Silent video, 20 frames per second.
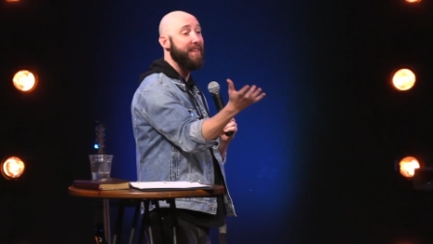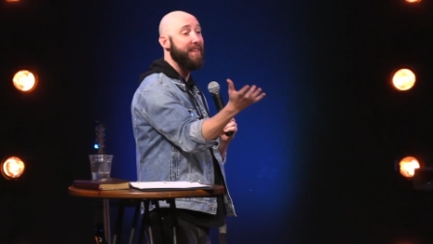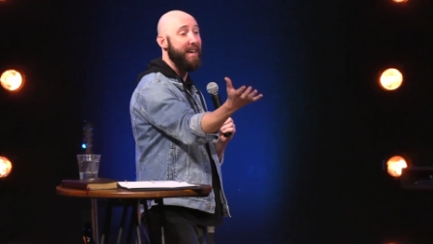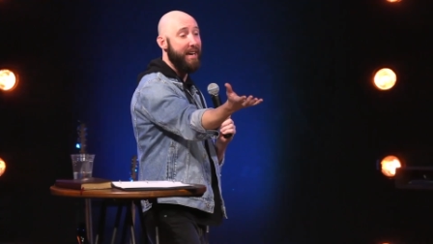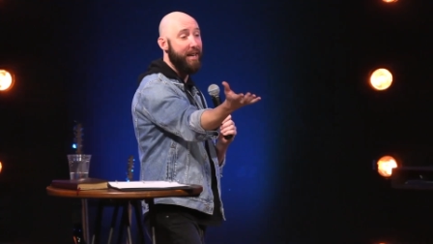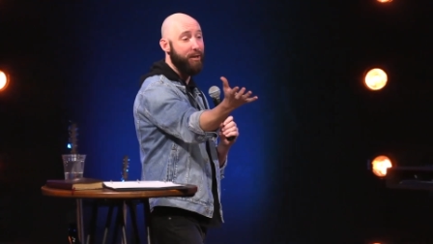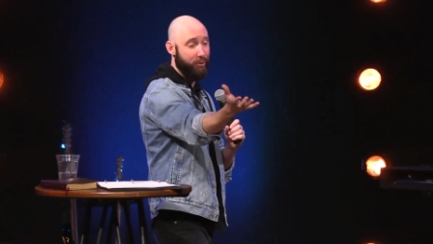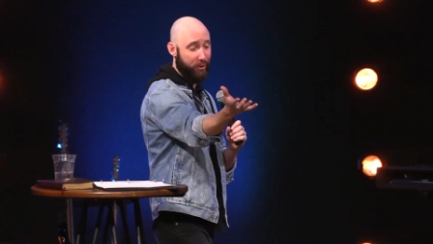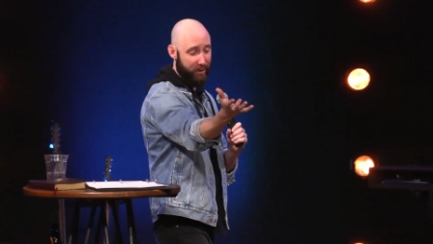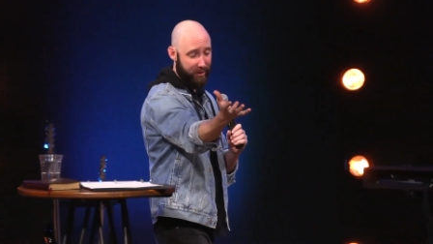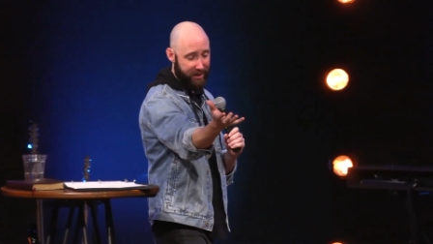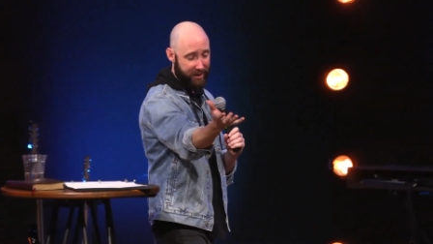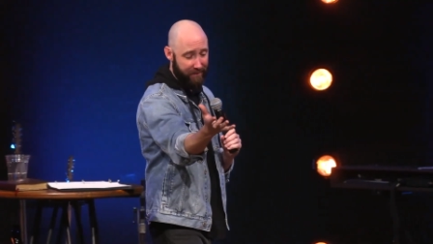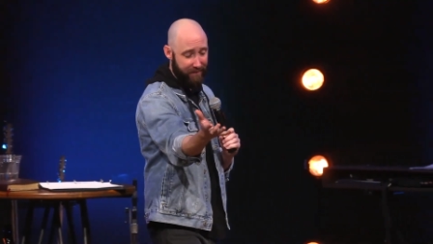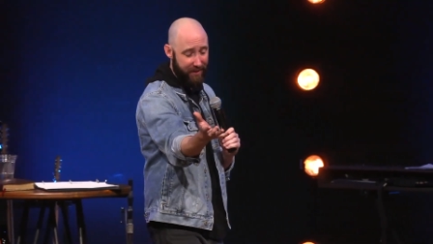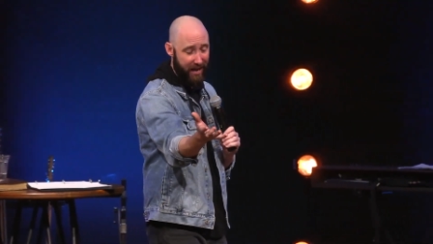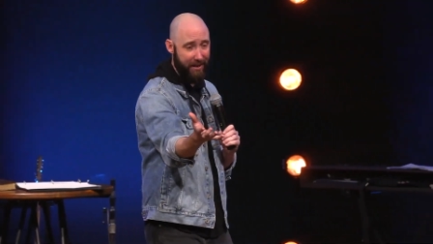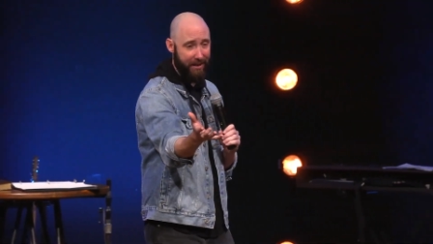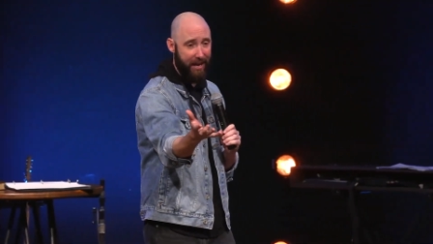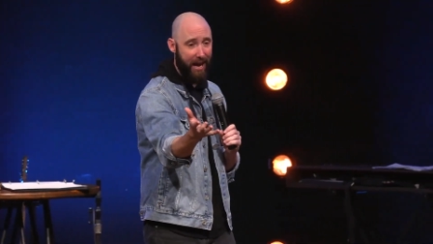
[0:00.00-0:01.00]
the entrance of
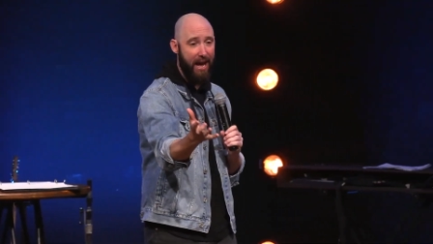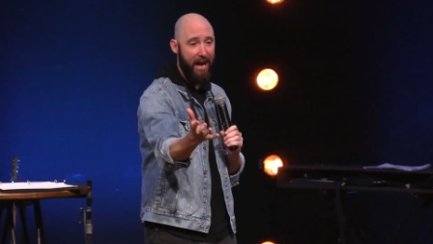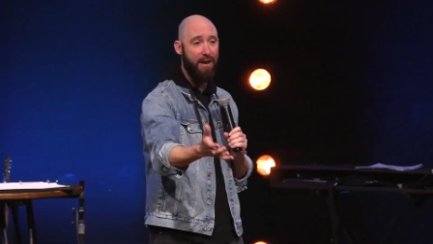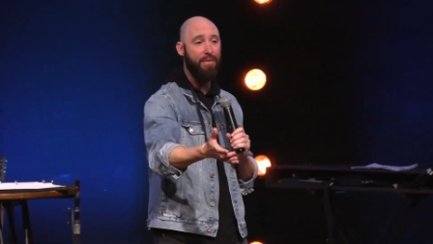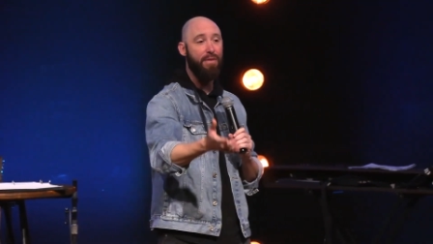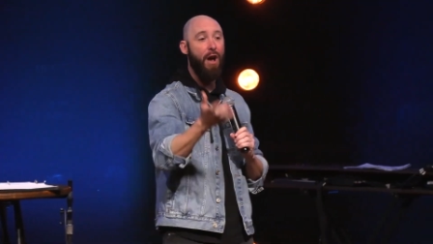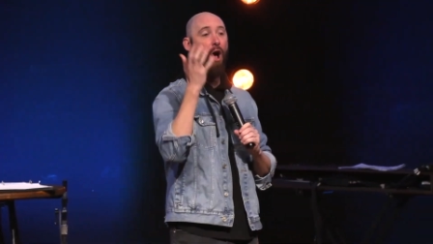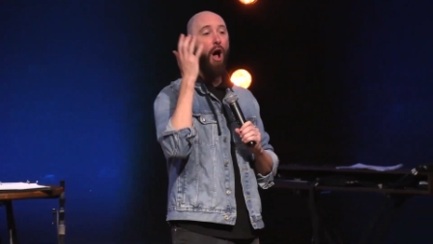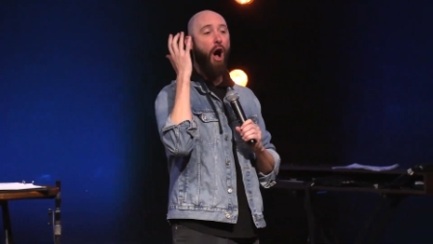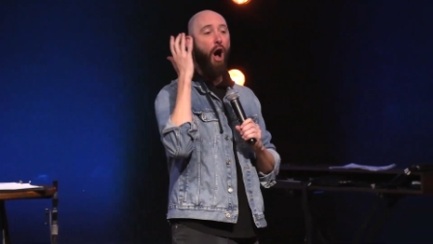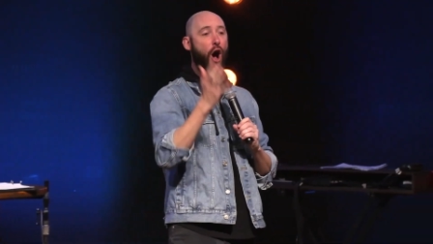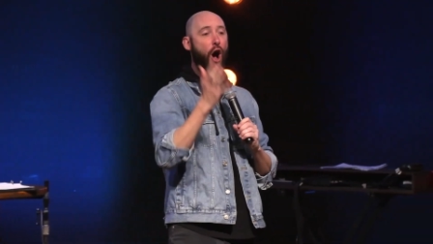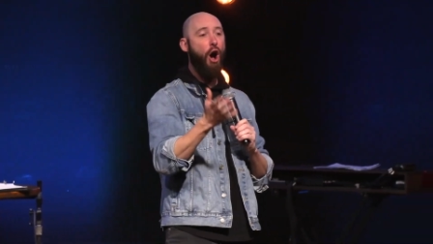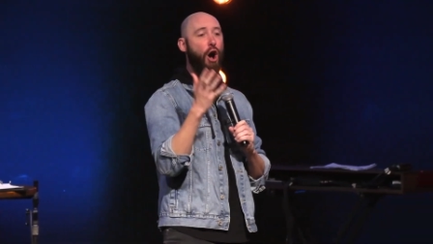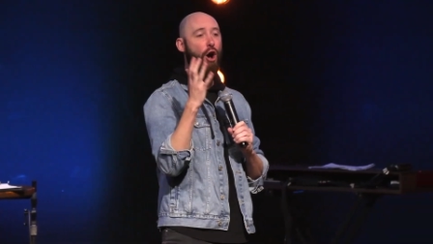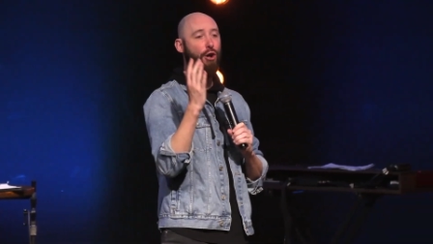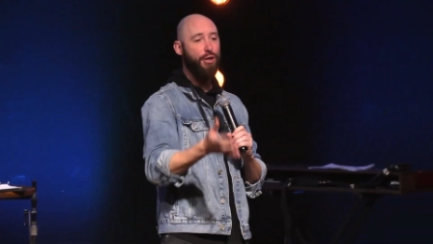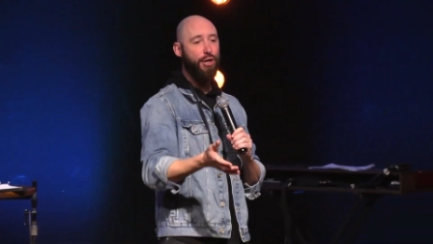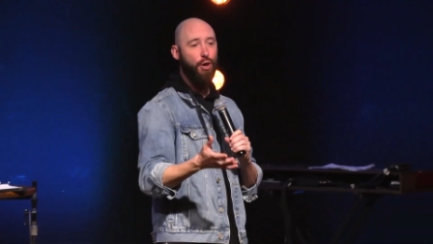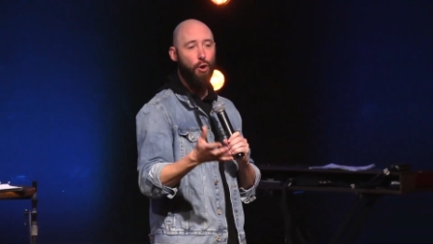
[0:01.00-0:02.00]
that cave
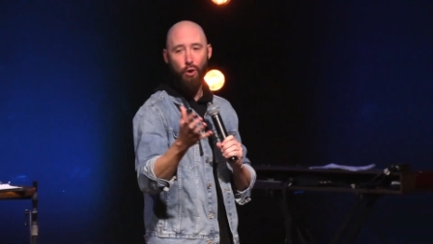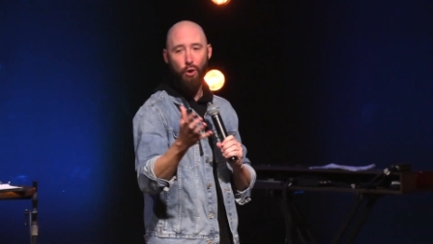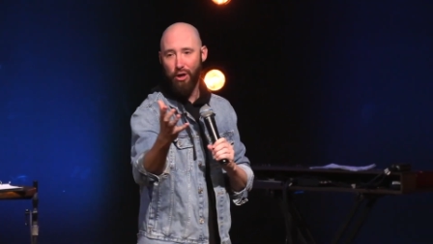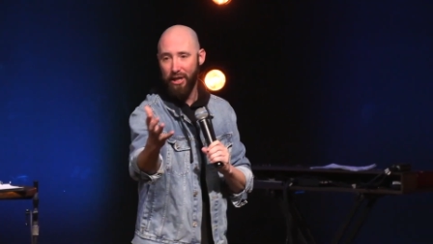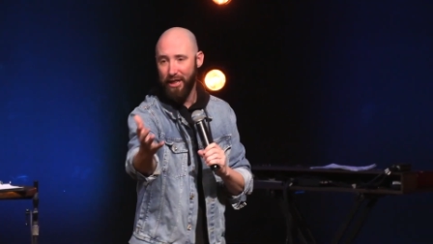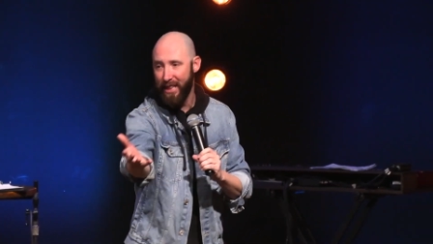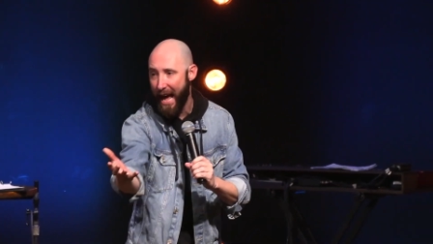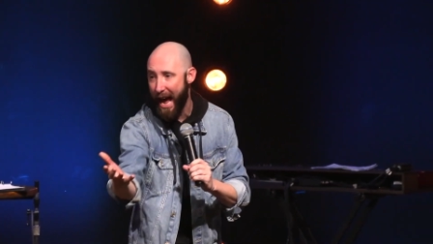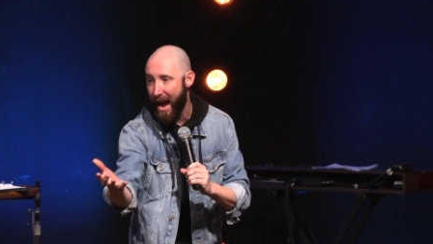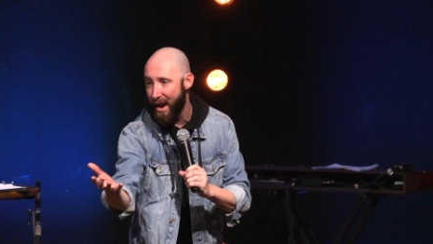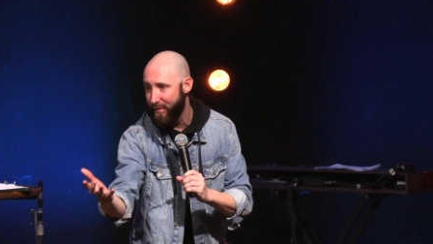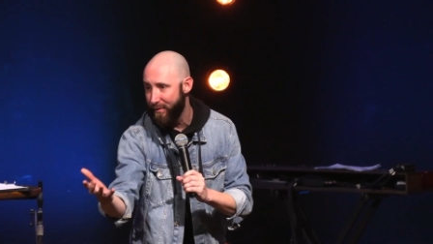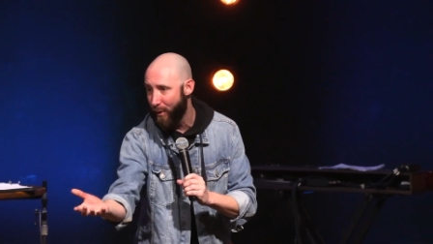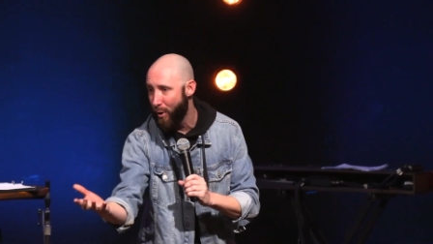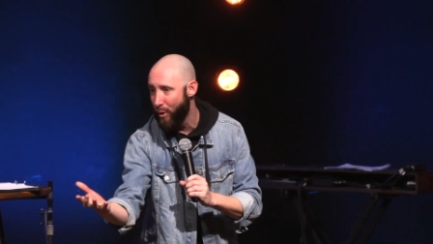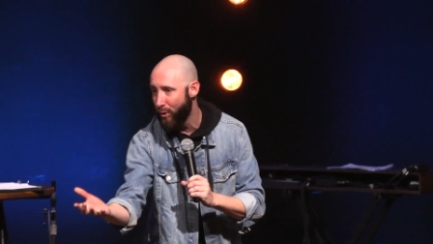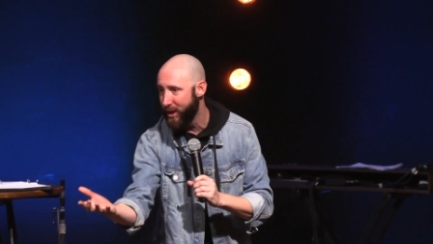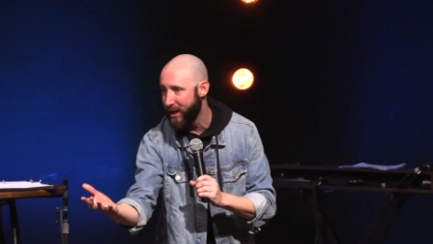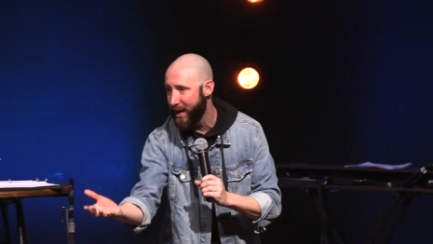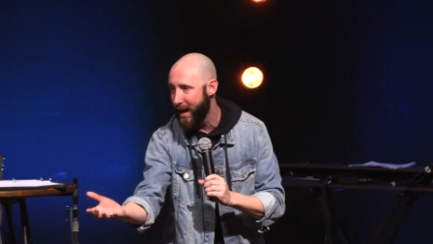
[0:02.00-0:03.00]
all your life,
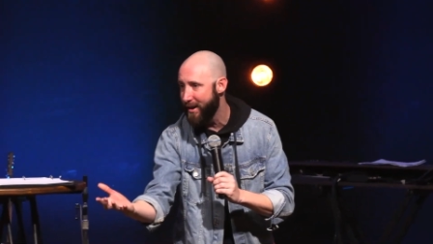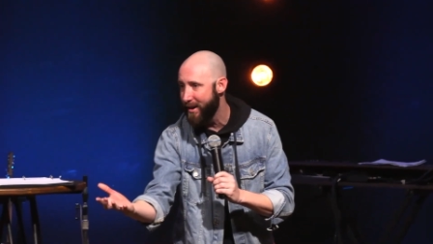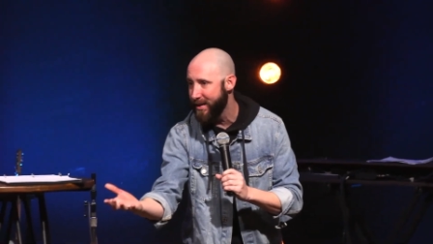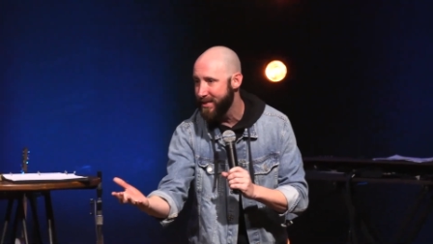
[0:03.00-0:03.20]
holding out